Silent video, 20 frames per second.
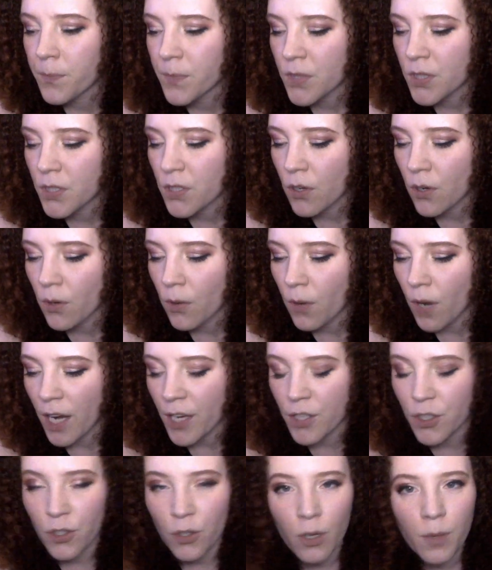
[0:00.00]
So
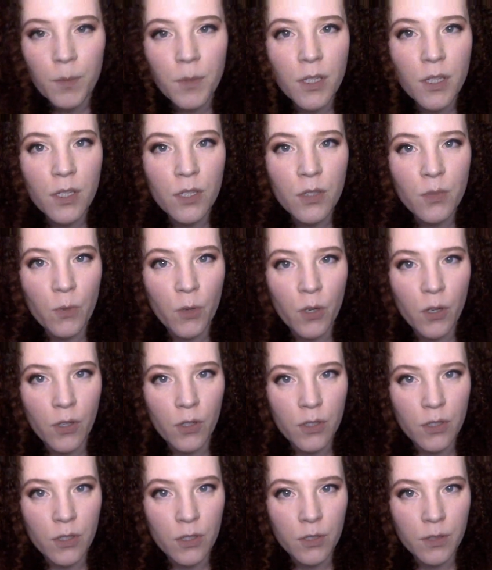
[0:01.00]
I show up to this
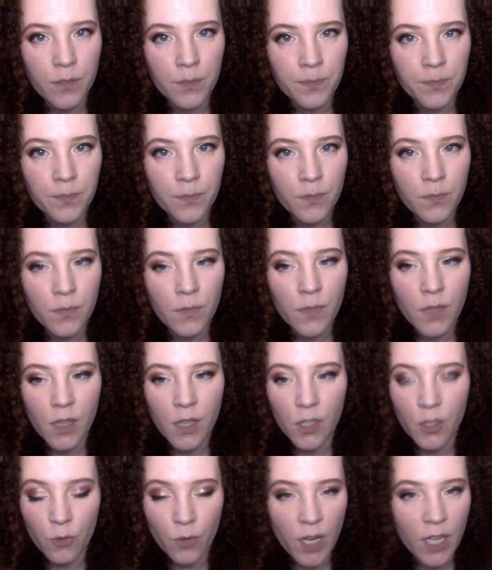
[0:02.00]
rehearsal.
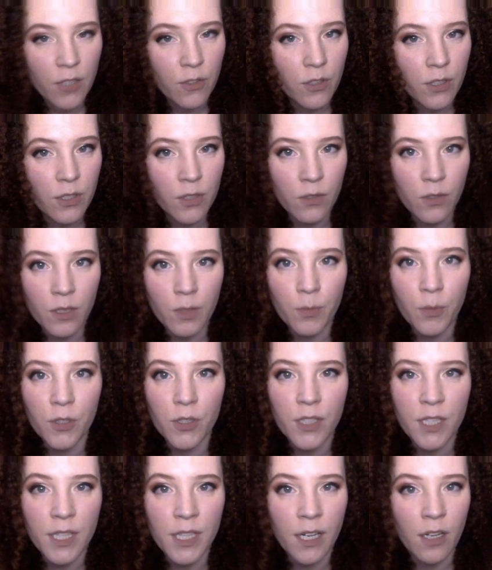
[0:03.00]
The director is the only
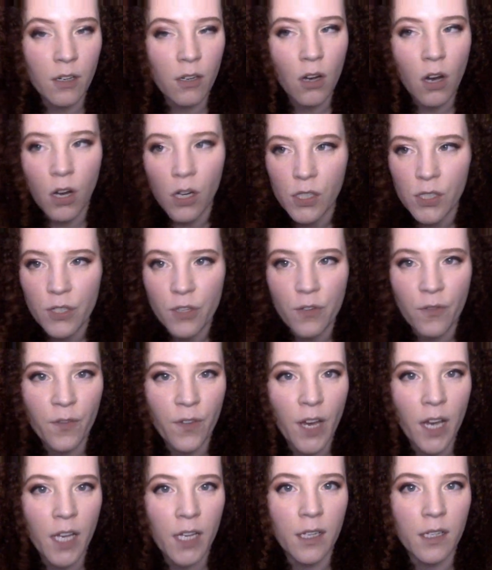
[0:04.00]
person there. Also
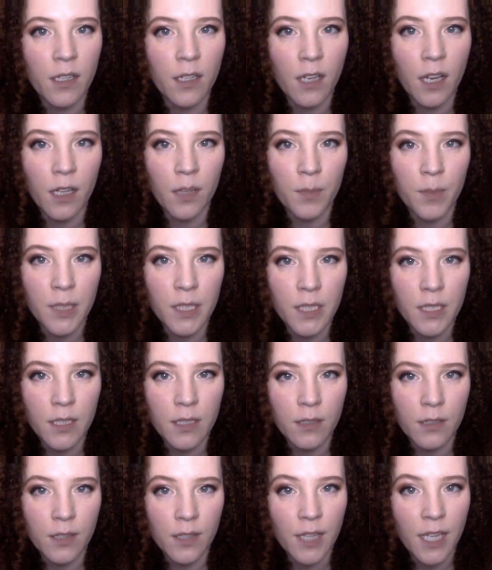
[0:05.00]
fine, not a big
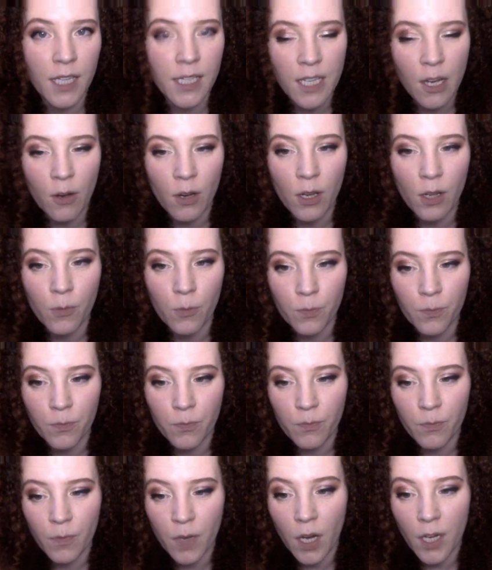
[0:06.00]
deal. That's how I
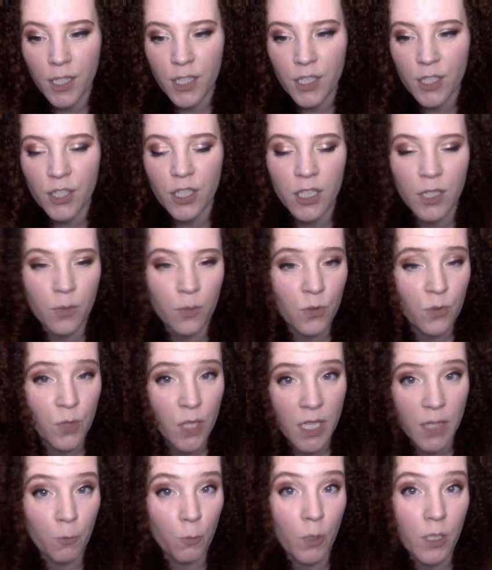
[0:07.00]
auditioned.
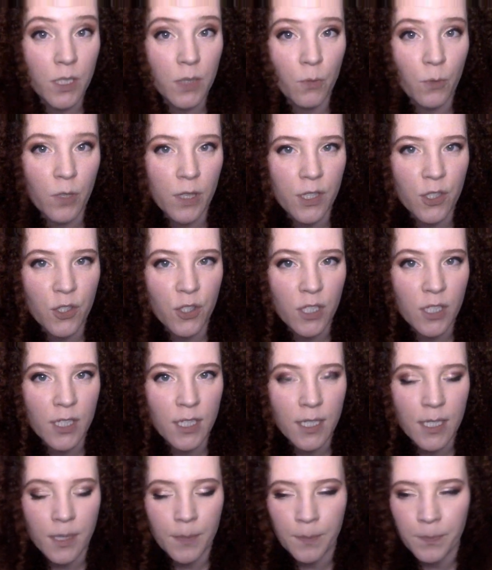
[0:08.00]
It was with just
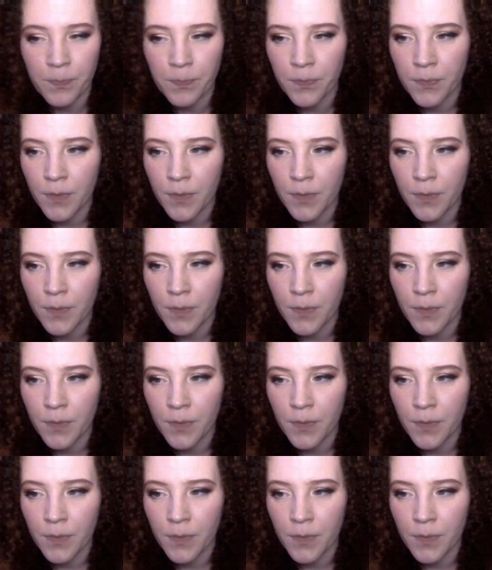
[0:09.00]
him.